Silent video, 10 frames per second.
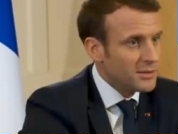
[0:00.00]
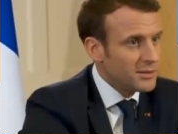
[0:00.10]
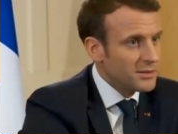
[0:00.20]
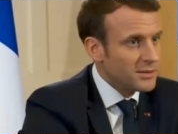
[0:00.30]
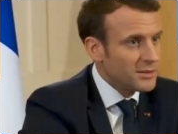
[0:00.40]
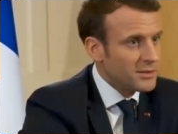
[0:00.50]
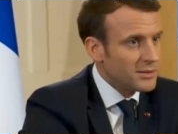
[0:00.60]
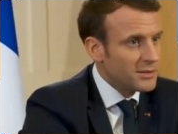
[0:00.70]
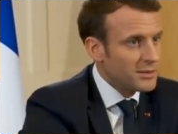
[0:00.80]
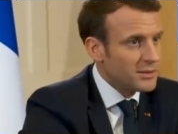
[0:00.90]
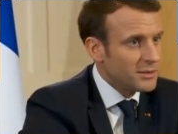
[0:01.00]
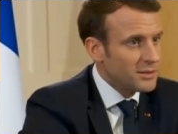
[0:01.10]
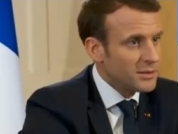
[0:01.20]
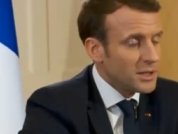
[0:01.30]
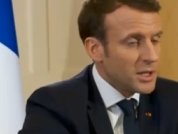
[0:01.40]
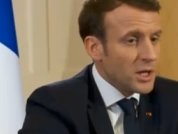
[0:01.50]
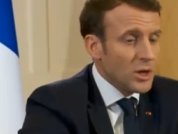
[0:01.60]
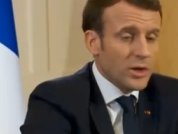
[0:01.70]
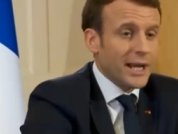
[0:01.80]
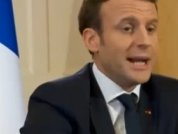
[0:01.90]
having come across him closely.
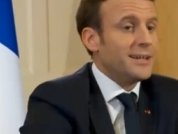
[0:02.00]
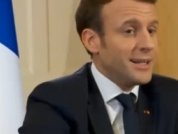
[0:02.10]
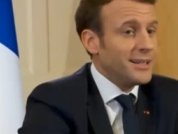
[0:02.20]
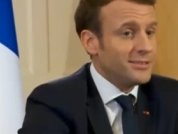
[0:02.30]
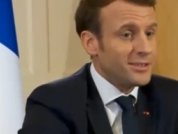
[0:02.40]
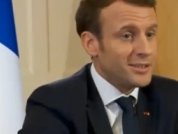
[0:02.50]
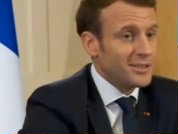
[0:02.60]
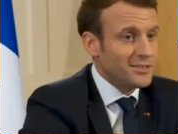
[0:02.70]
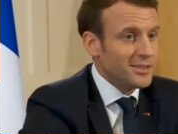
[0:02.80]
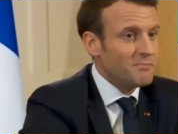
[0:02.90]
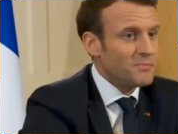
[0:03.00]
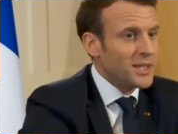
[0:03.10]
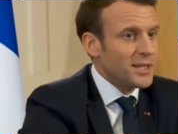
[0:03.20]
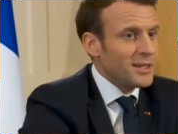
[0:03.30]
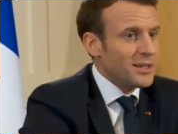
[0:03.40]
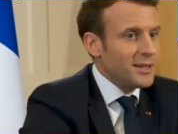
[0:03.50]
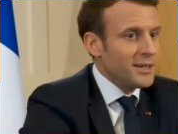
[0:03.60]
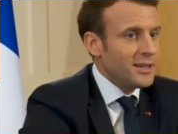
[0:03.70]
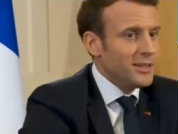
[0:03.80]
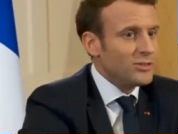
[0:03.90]
Look, I, I think he's
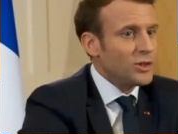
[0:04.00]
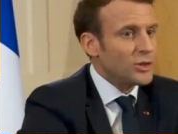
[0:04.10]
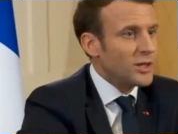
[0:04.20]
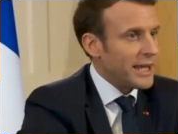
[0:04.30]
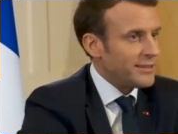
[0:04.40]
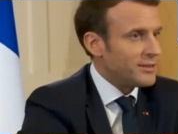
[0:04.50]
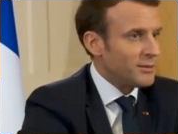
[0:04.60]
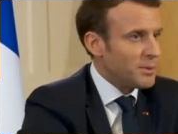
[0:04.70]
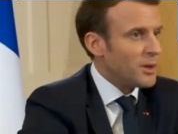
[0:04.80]
he is not a classical